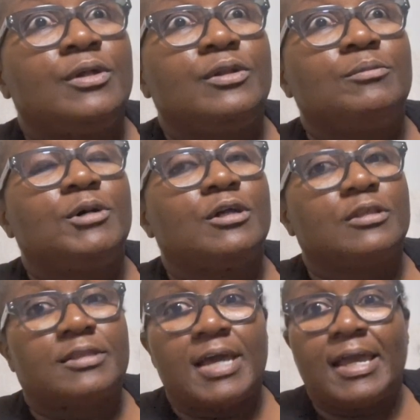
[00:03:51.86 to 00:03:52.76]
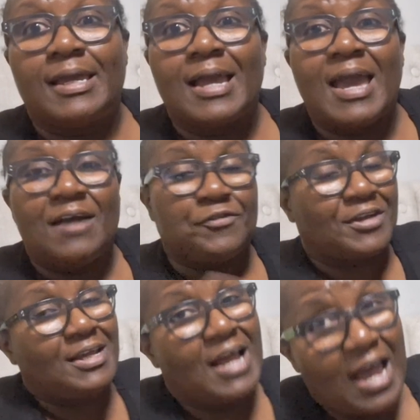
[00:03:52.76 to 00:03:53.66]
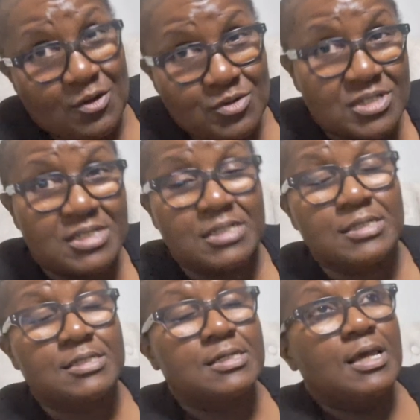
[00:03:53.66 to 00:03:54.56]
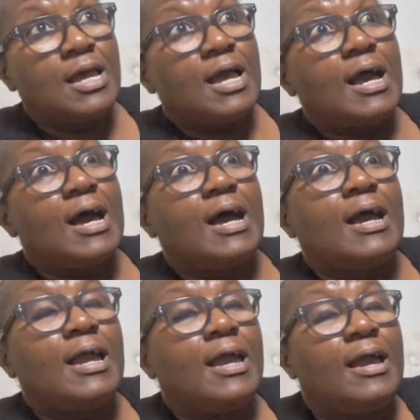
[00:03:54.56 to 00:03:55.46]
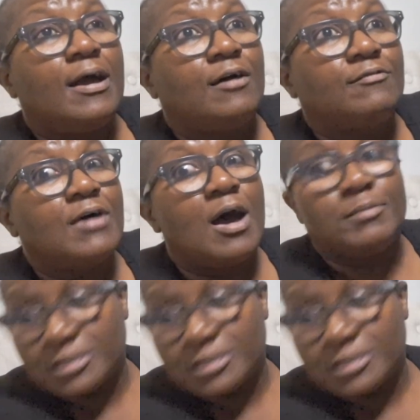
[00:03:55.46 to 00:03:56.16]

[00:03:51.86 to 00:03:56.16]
them other thing, African irises. I have. I'm